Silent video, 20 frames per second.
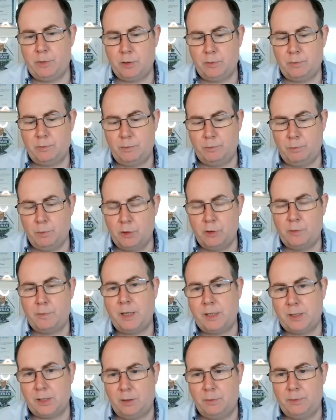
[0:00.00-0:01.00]
more of
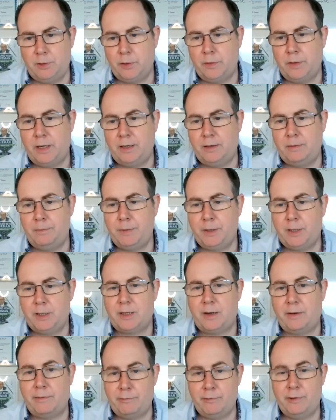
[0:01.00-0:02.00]
my time doing,
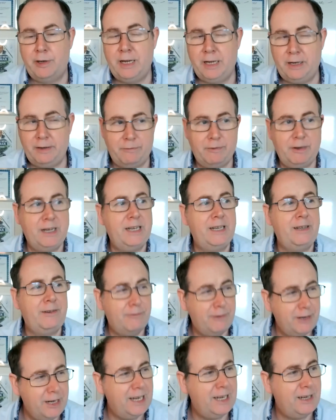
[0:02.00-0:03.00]
because I've really
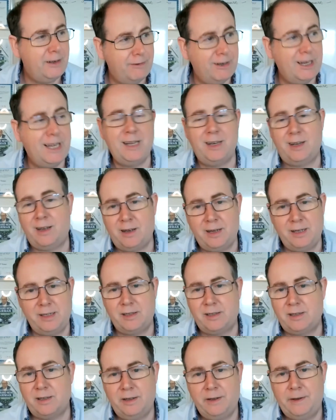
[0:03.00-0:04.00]

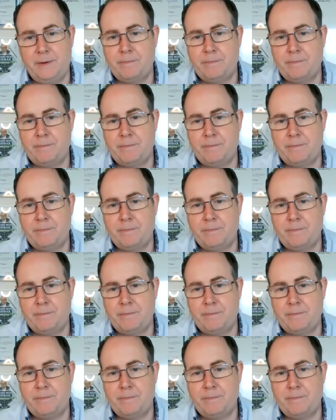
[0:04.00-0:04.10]
realized